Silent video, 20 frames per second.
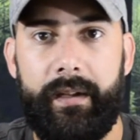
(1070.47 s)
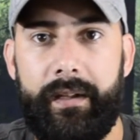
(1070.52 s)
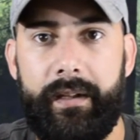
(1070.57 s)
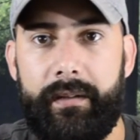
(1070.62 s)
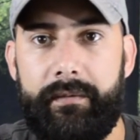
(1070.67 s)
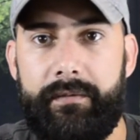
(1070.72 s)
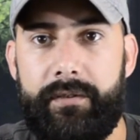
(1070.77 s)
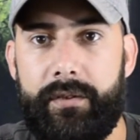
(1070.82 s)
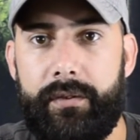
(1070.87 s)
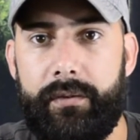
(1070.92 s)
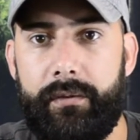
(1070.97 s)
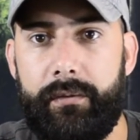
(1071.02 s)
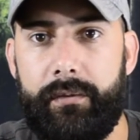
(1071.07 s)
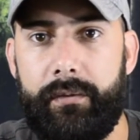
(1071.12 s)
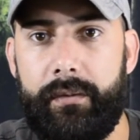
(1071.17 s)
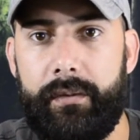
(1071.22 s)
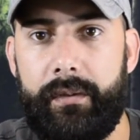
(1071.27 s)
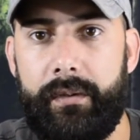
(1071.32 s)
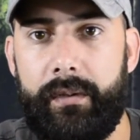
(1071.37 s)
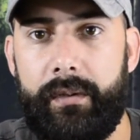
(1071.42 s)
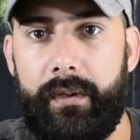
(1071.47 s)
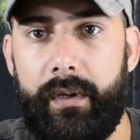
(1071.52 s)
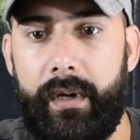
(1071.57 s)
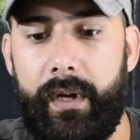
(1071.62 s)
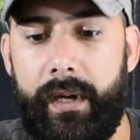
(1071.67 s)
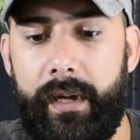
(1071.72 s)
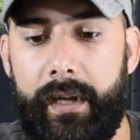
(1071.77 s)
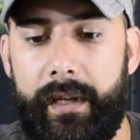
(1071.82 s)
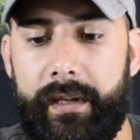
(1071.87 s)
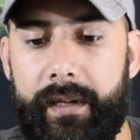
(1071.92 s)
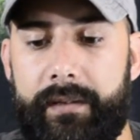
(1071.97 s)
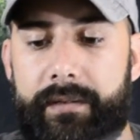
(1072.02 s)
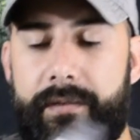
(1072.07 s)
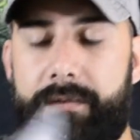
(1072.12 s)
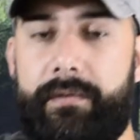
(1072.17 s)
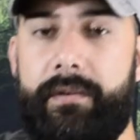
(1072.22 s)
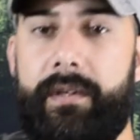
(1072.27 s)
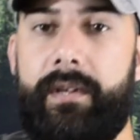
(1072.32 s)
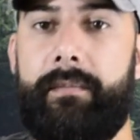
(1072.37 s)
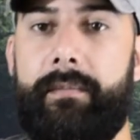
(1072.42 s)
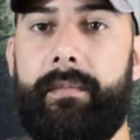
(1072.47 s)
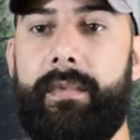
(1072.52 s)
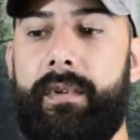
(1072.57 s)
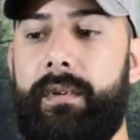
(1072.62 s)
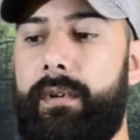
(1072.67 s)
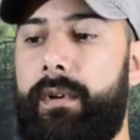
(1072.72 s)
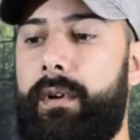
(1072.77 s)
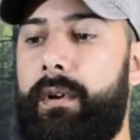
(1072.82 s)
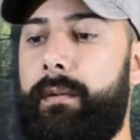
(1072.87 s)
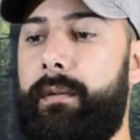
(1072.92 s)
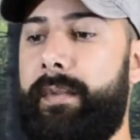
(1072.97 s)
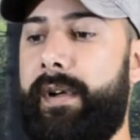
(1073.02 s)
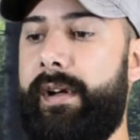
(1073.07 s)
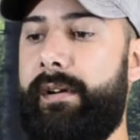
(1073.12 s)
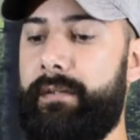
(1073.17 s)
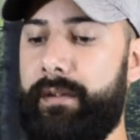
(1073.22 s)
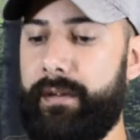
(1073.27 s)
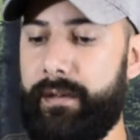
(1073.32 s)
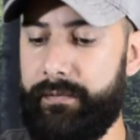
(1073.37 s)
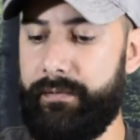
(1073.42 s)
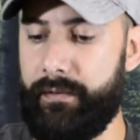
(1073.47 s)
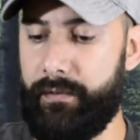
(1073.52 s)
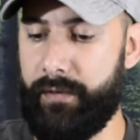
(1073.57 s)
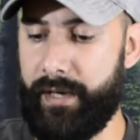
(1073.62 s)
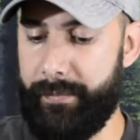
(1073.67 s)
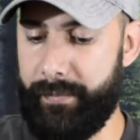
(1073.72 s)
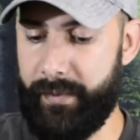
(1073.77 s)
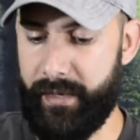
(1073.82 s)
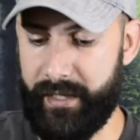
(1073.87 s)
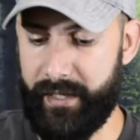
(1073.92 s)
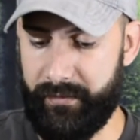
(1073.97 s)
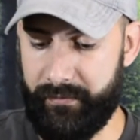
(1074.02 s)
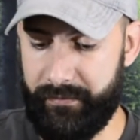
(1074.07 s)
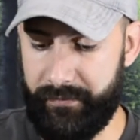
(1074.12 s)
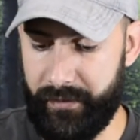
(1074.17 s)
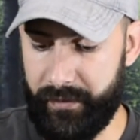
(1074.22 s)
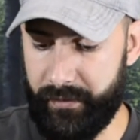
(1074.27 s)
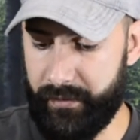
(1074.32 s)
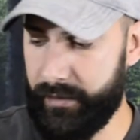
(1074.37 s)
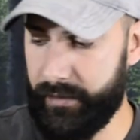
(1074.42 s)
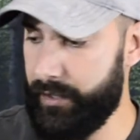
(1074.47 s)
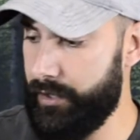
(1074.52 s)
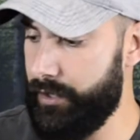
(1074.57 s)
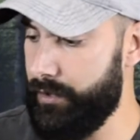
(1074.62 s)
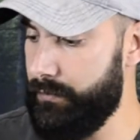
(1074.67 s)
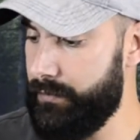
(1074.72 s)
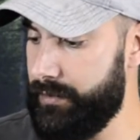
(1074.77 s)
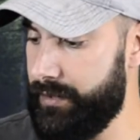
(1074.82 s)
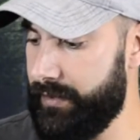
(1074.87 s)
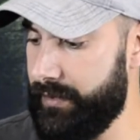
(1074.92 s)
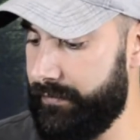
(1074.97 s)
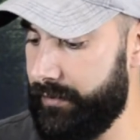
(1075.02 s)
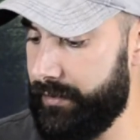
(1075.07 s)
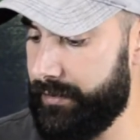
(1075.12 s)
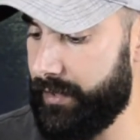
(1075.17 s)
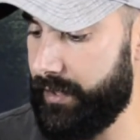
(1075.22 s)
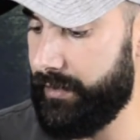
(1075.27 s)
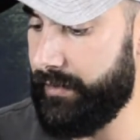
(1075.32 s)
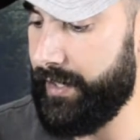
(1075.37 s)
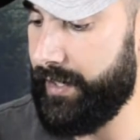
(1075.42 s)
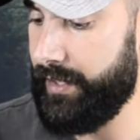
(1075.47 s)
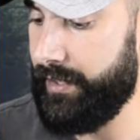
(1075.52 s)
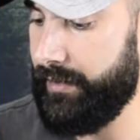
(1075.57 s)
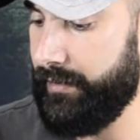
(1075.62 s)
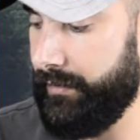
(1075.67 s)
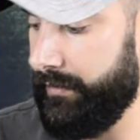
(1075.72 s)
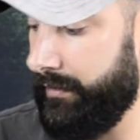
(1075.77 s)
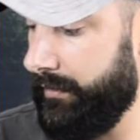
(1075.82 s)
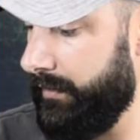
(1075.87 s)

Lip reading: gives you an extreme amount of grip. I can feel a huge difference already.